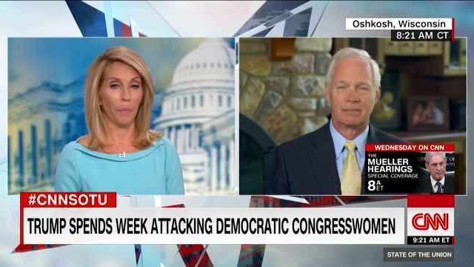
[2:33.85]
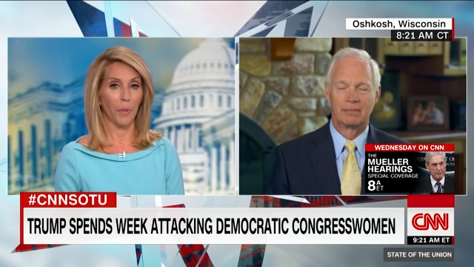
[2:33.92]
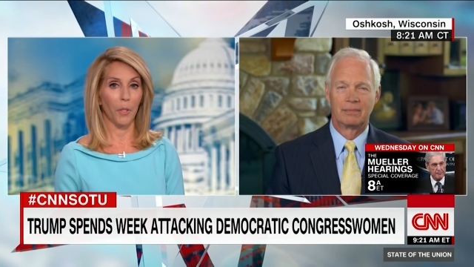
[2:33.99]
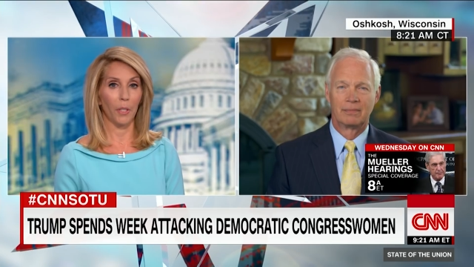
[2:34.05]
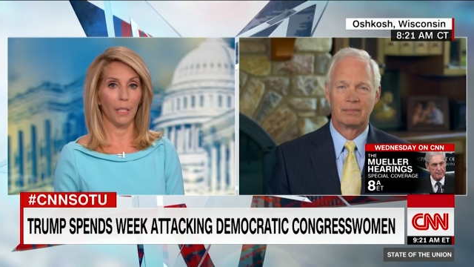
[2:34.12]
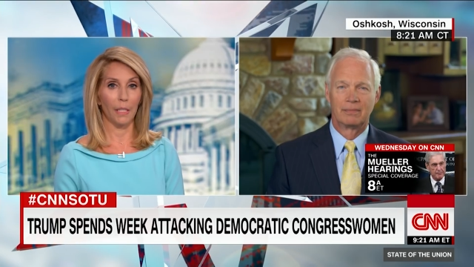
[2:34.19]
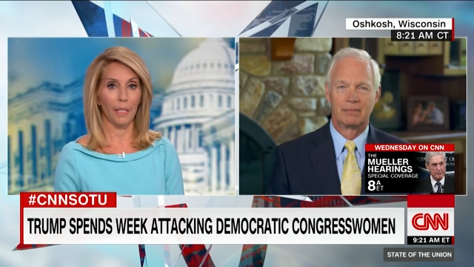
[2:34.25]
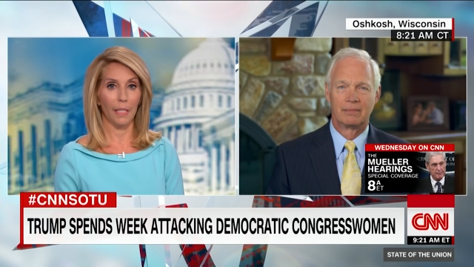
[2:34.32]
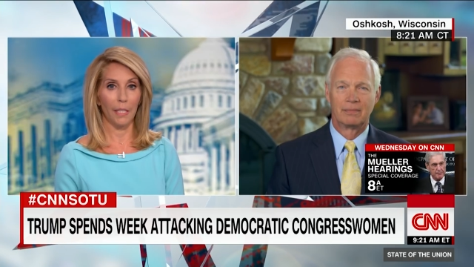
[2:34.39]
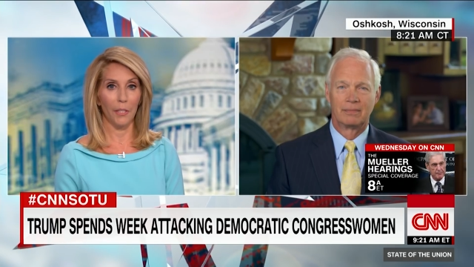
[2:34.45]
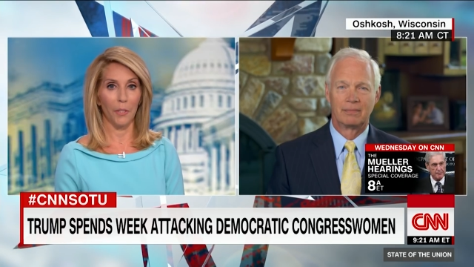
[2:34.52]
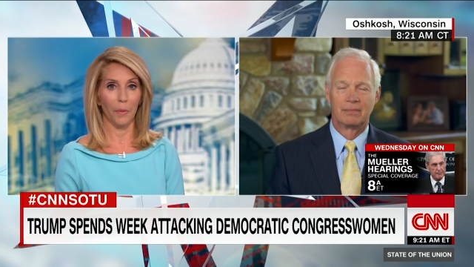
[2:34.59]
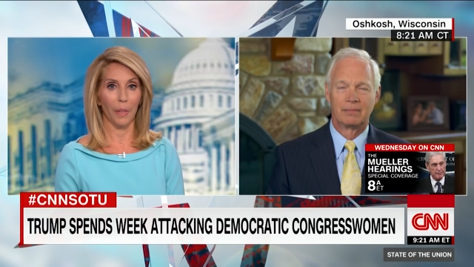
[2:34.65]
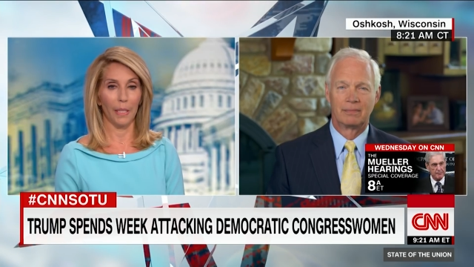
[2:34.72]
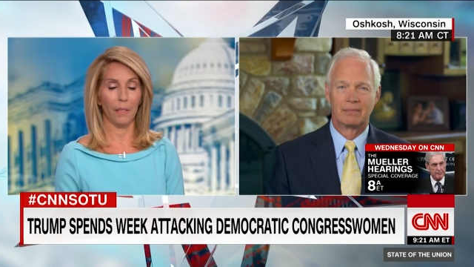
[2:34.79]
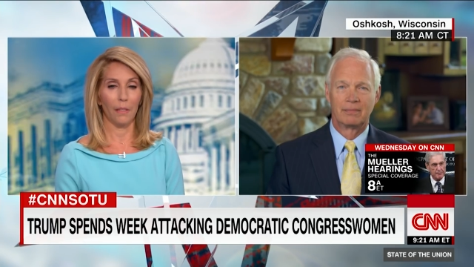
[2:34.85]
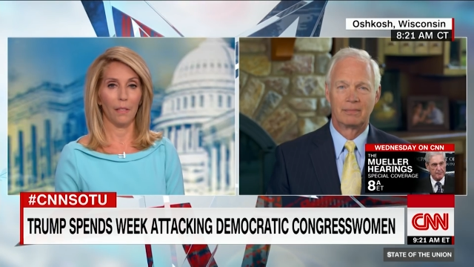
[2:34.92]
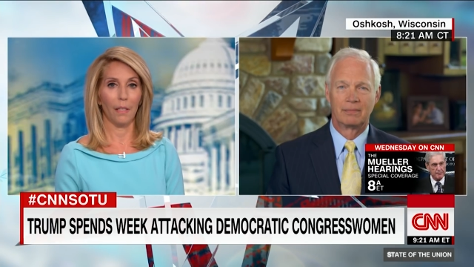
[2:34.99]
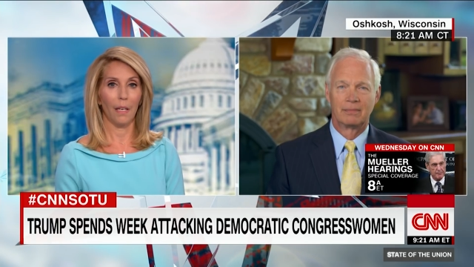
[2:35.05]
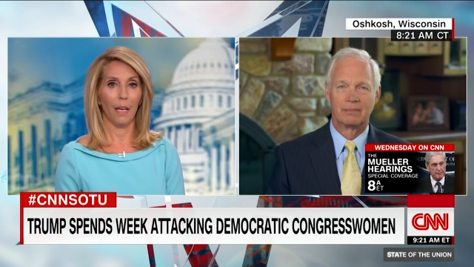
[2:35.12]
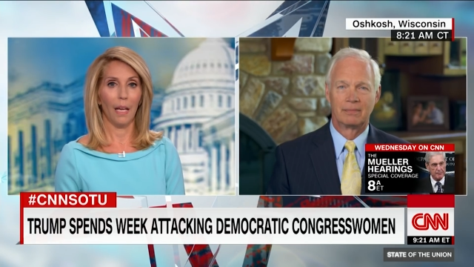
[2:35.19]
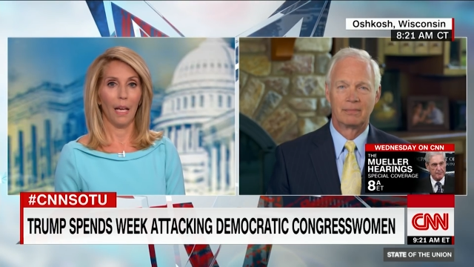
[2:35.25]
Speaker 1: from your
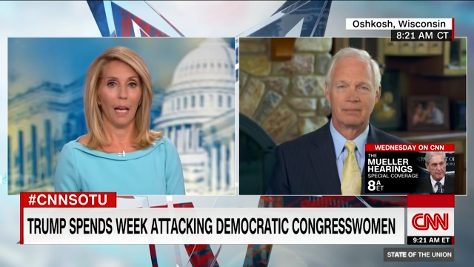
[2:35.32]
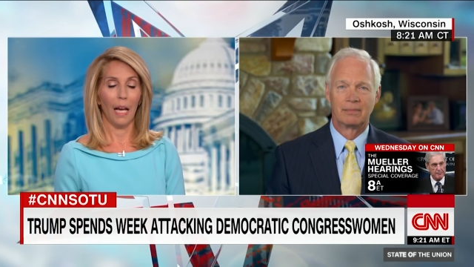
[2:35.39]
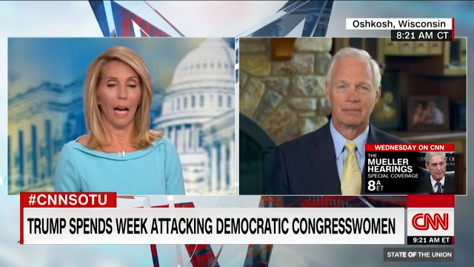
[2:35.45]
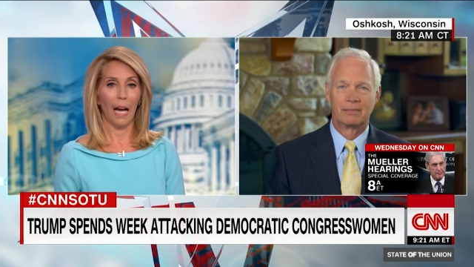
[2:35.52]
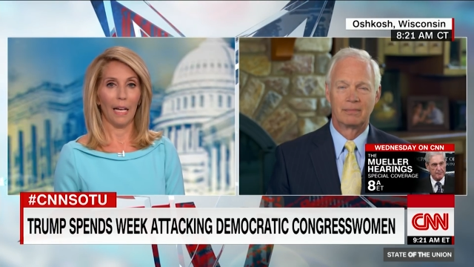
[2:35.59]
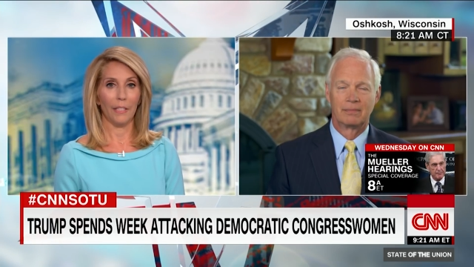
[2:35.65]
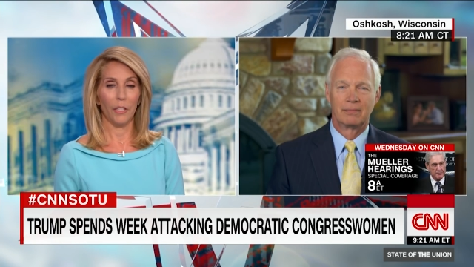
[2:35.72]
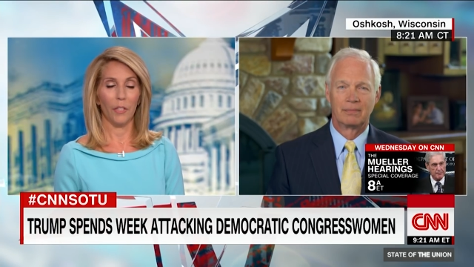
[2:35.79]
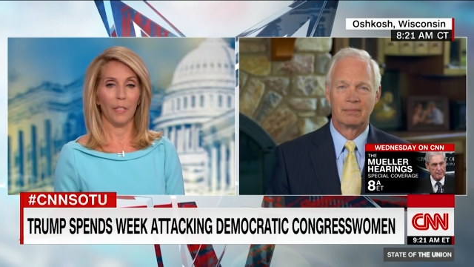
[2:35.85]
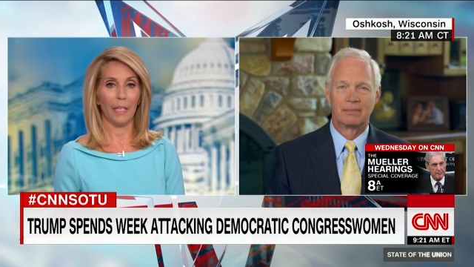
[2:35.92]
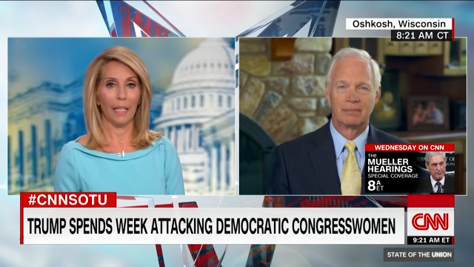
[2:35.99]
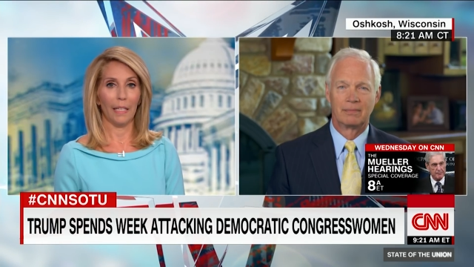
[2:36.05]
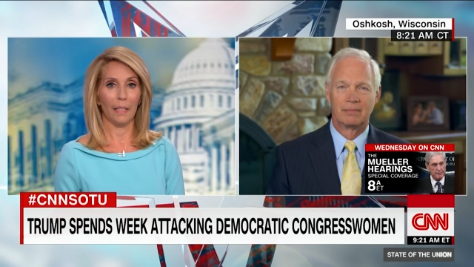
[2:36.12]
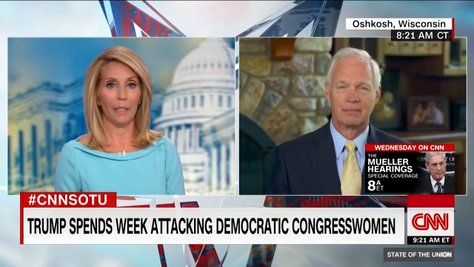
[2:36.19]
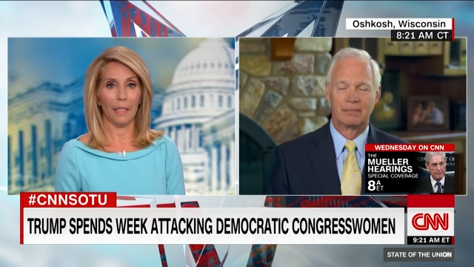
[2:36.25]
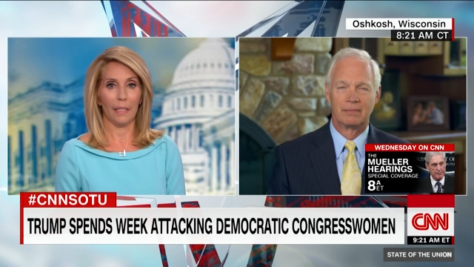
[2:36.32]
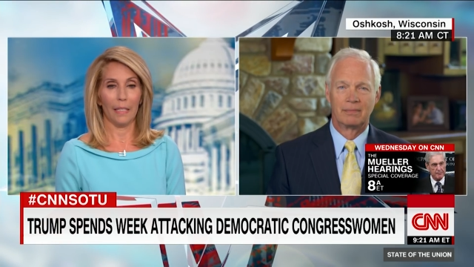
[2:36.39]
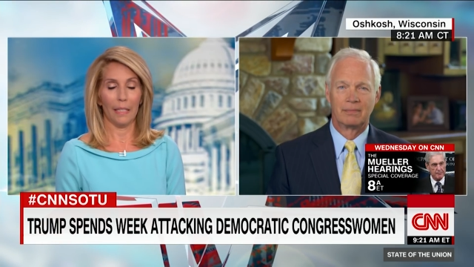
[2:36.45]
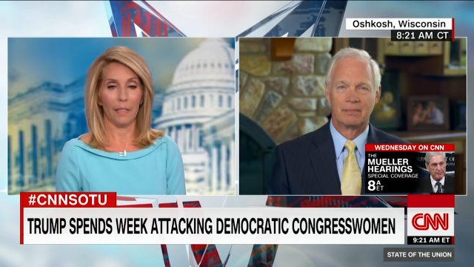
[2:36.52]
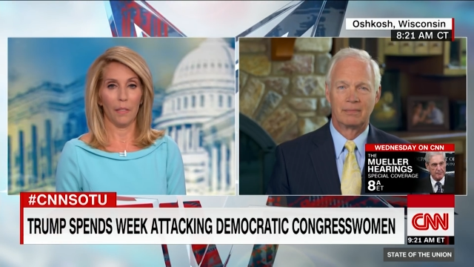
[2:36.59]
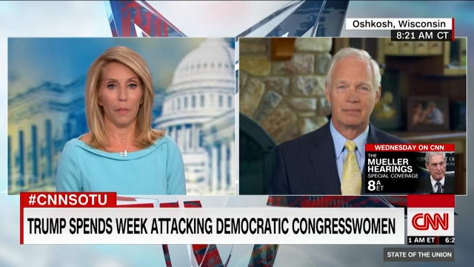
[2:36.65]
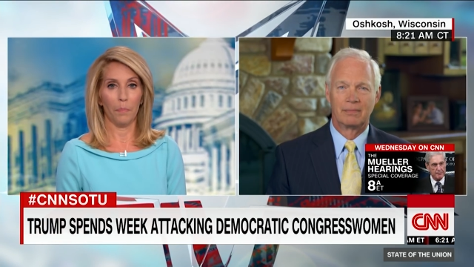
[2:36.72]
constituents, I just it,
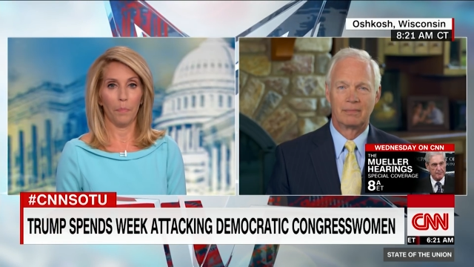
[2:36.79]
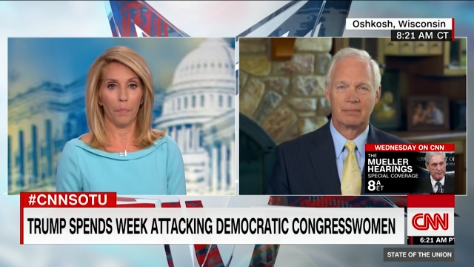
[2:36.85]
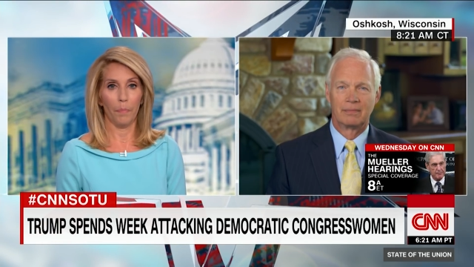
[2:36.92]
it's